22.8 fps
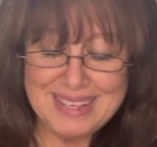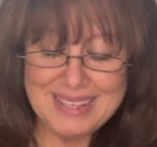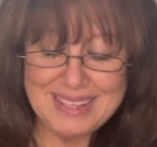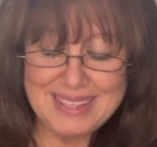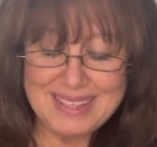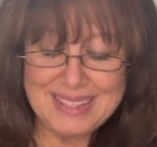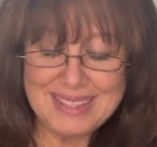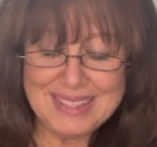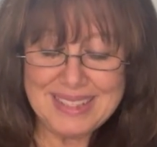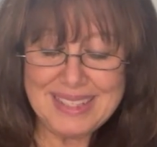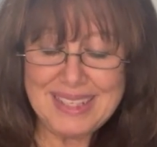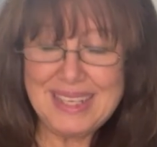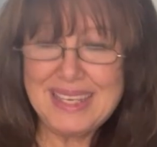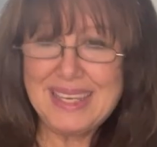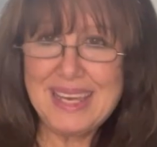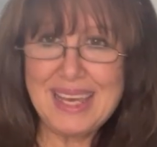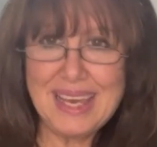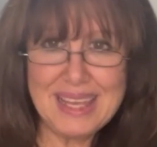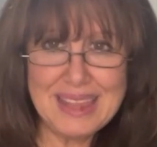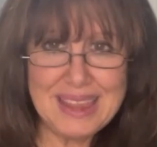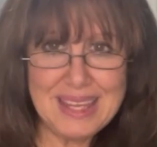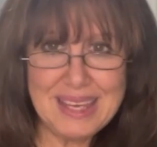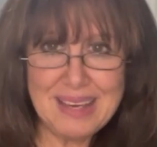I
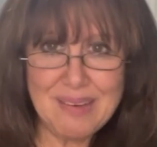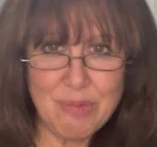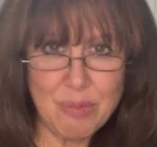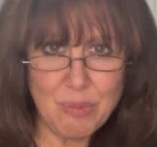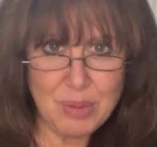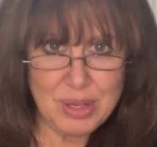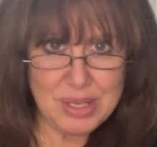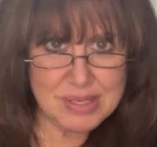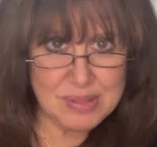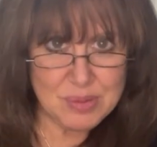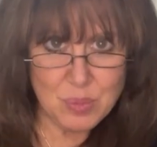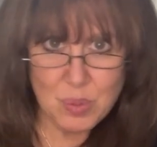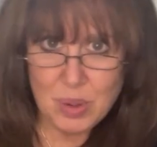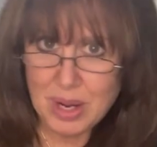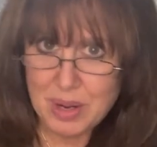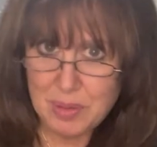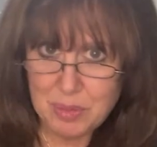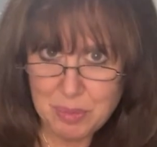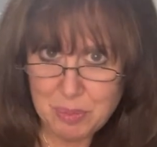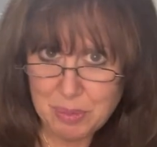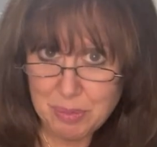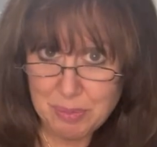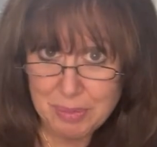can't think of a reason why I
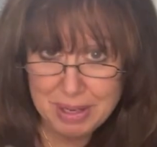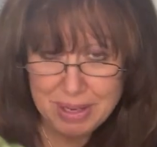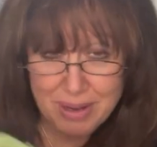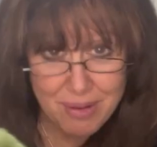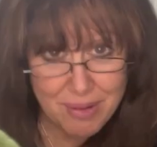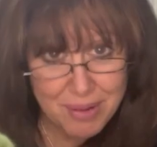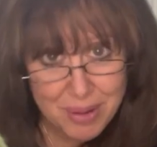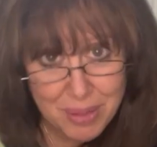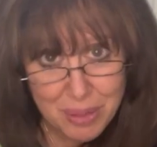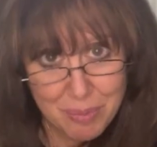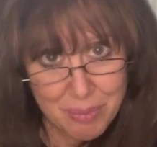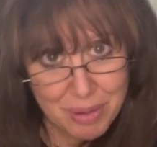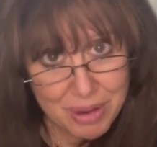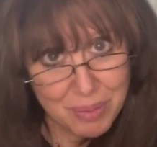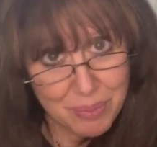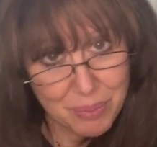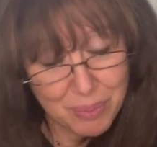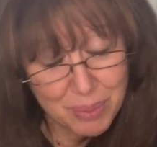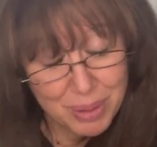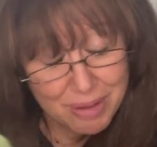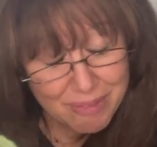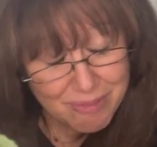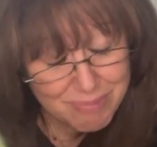would put my yarn in the
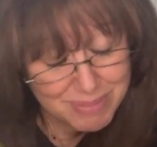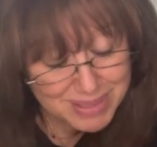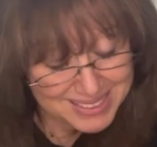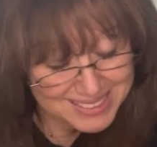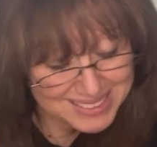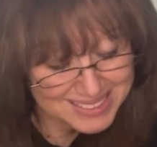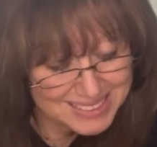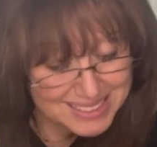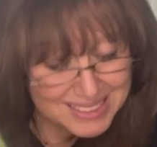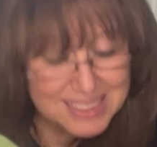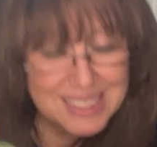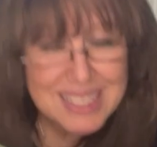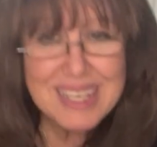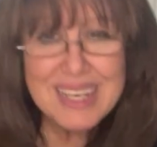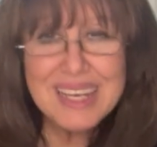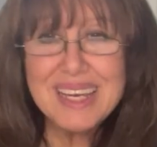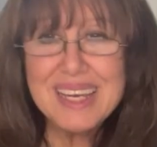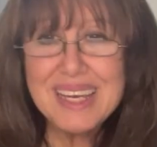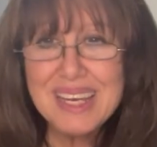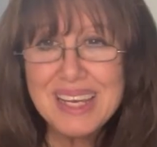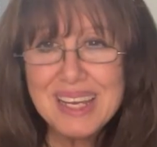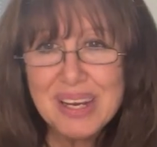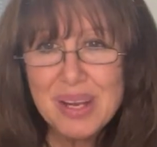microwave, but
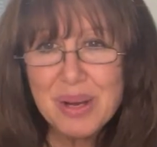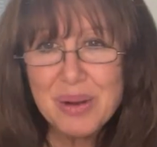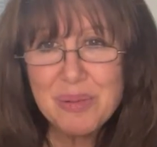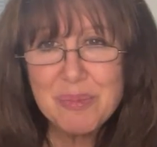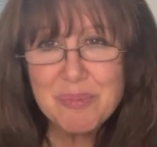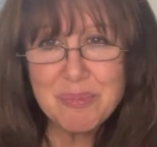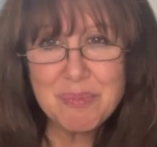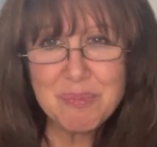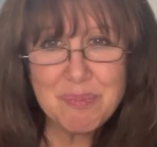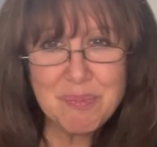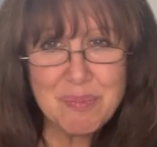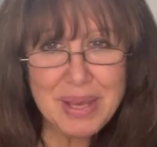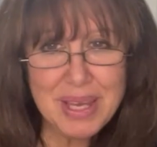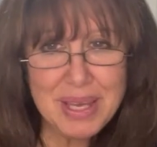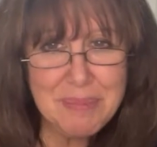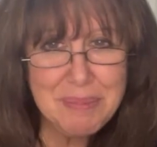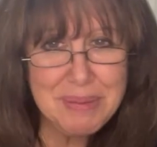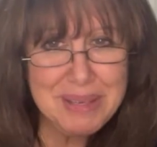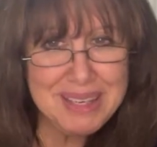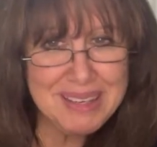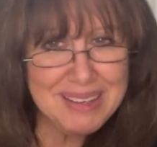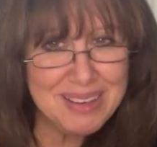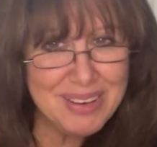you know,
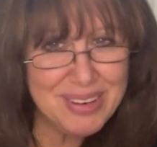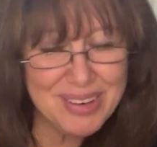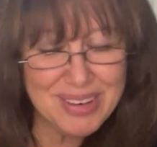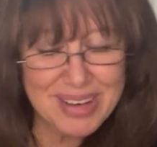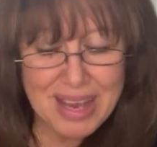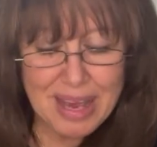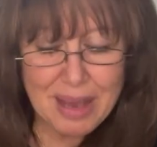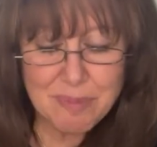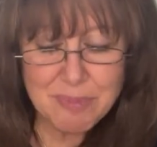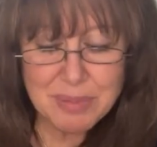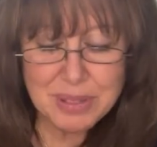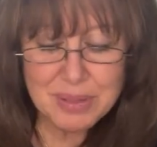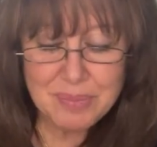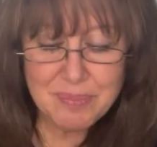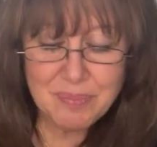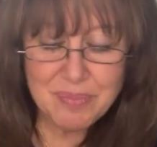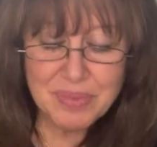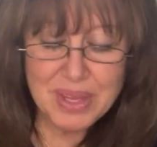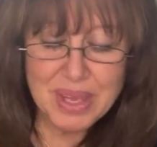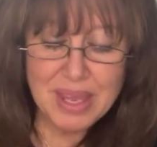maybe it could happen.